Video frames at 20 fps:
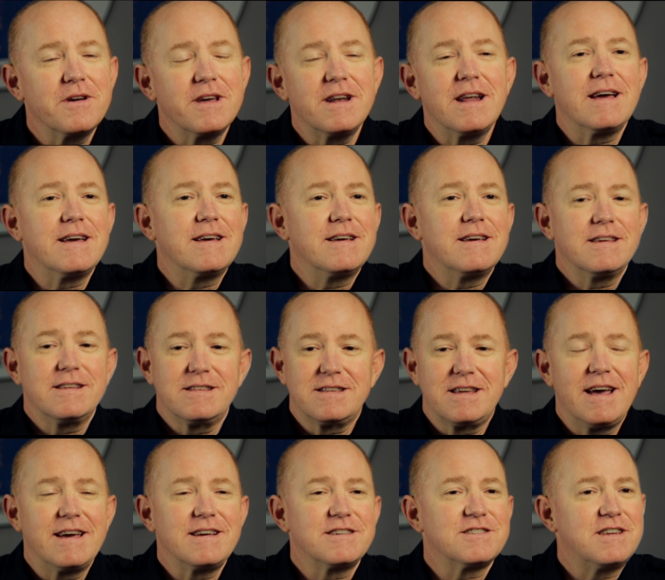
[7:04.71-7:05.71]
It, it, it
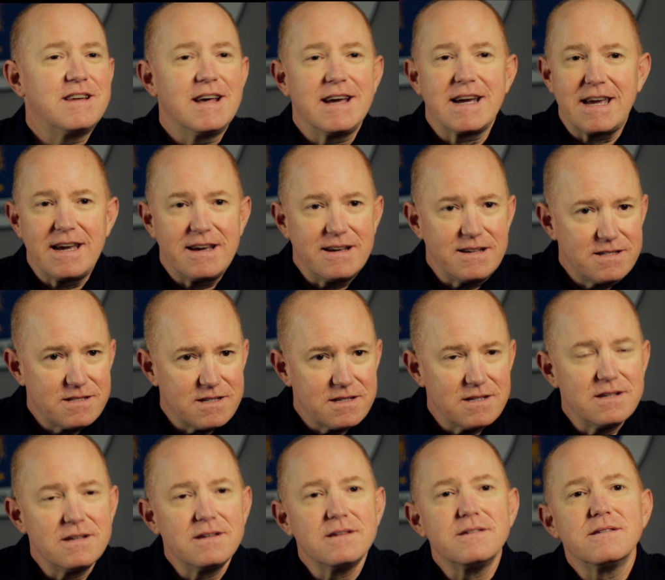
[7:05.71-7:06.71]
takes decades
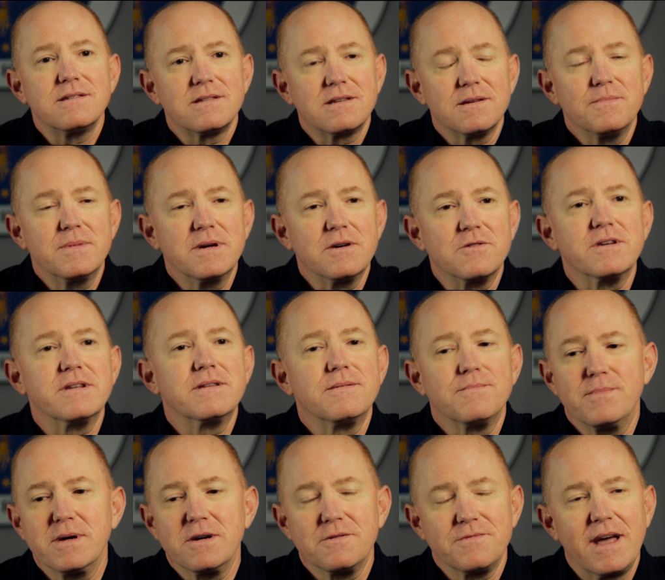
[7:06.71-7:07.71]
to build it
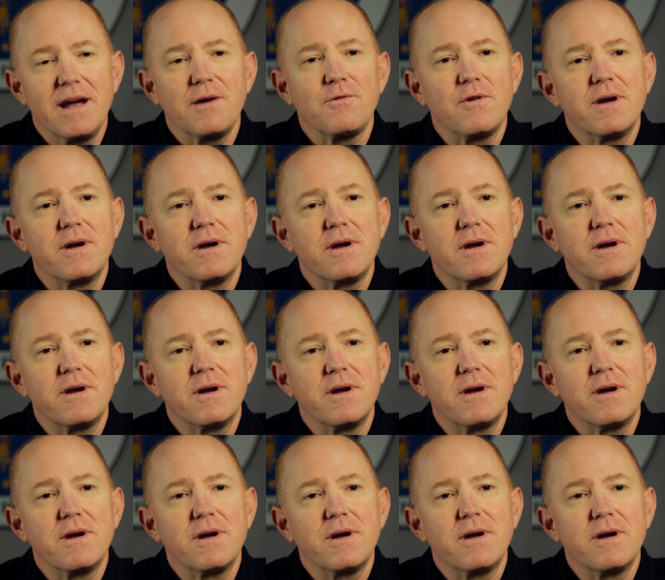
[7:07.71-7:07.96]
and build that